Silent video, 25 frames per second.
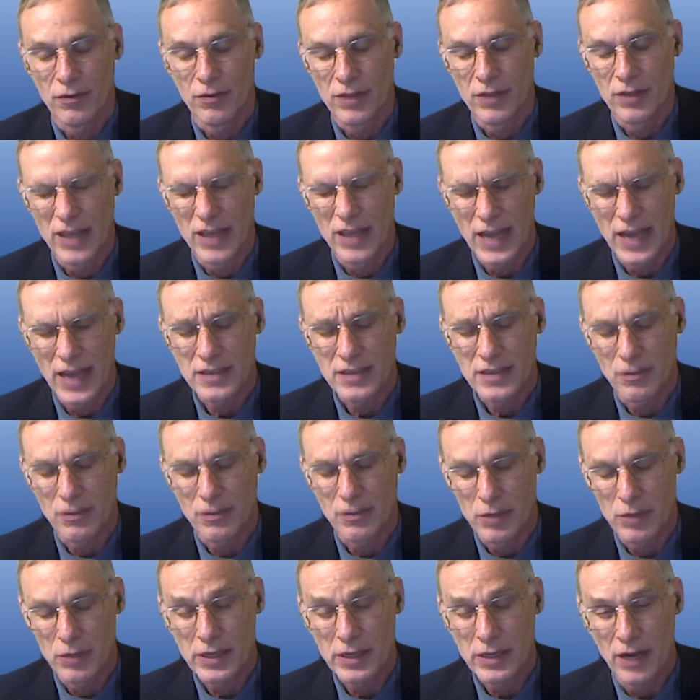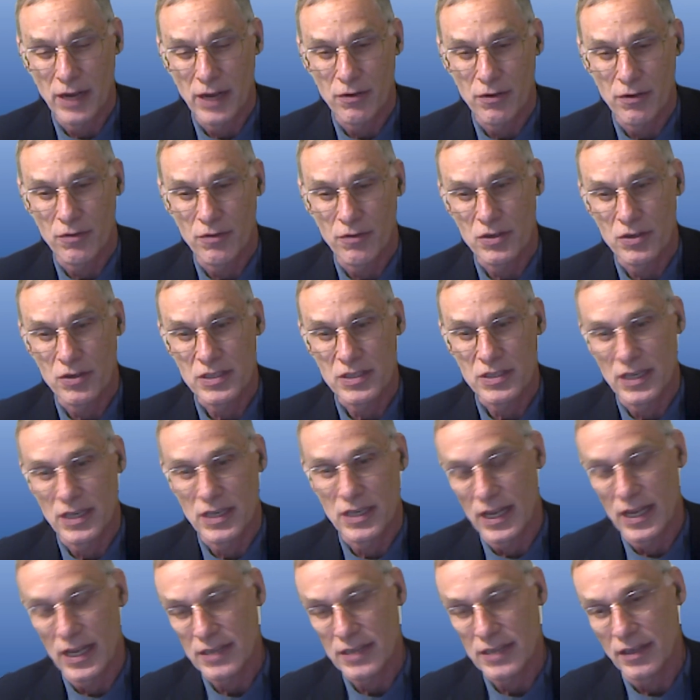NAICS that we cover versus the
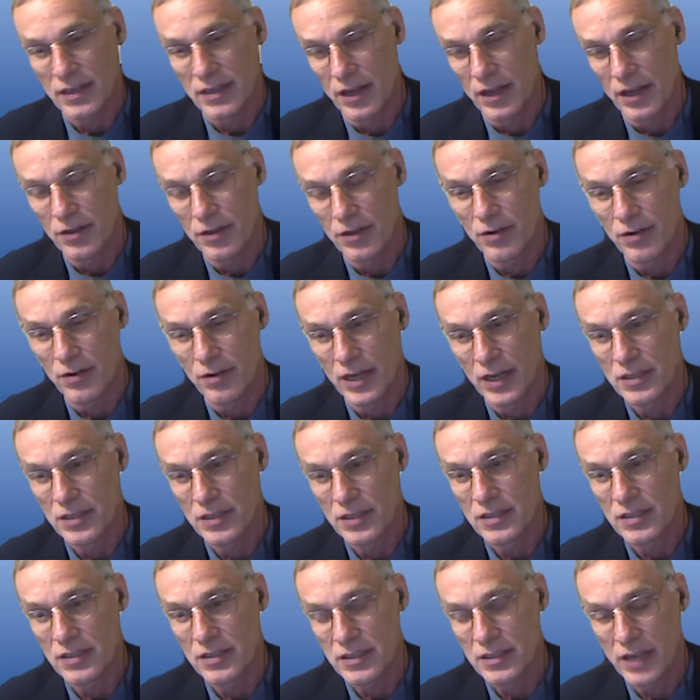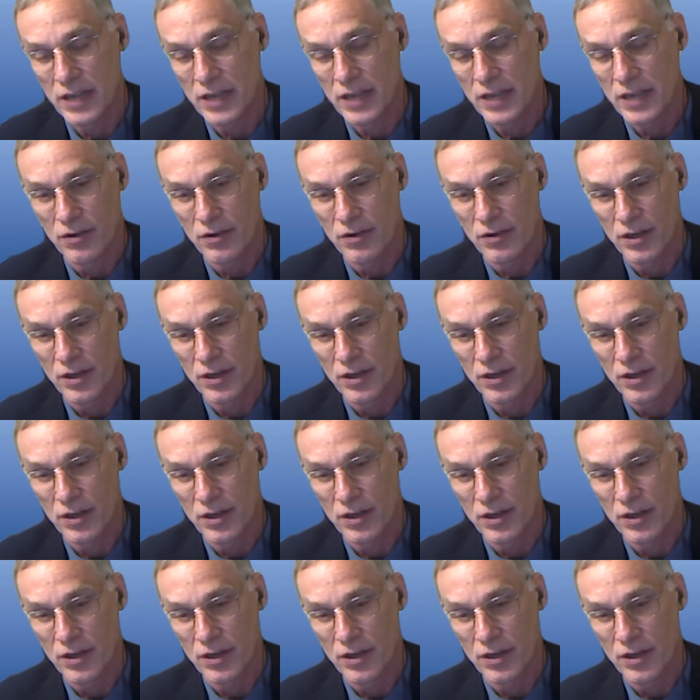NAICS that other agencies cover.